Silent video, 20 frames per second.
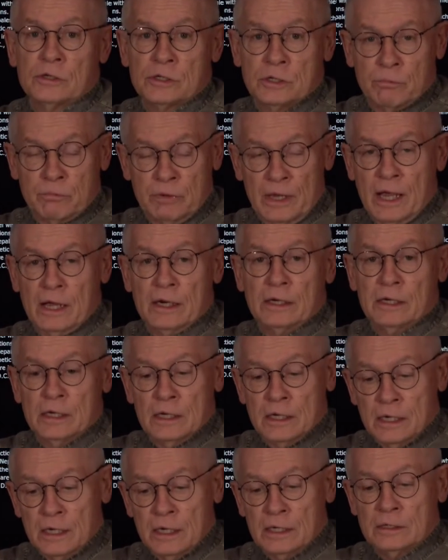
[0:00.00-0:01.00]
Japan
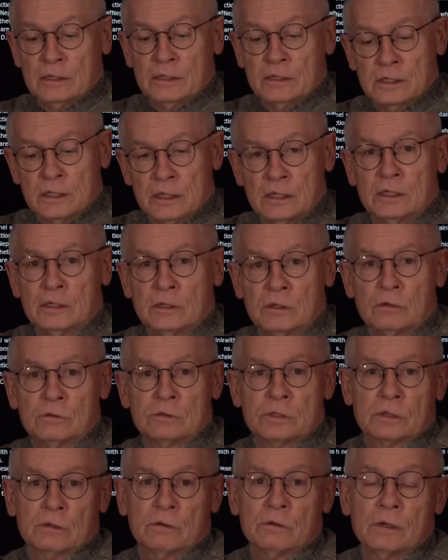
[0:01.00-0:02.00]
in
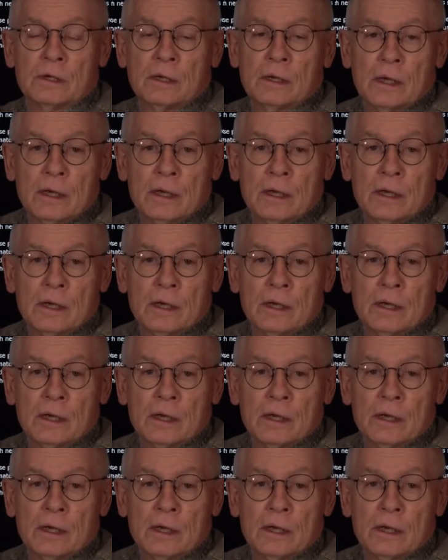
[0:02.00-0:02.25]
Kyoto.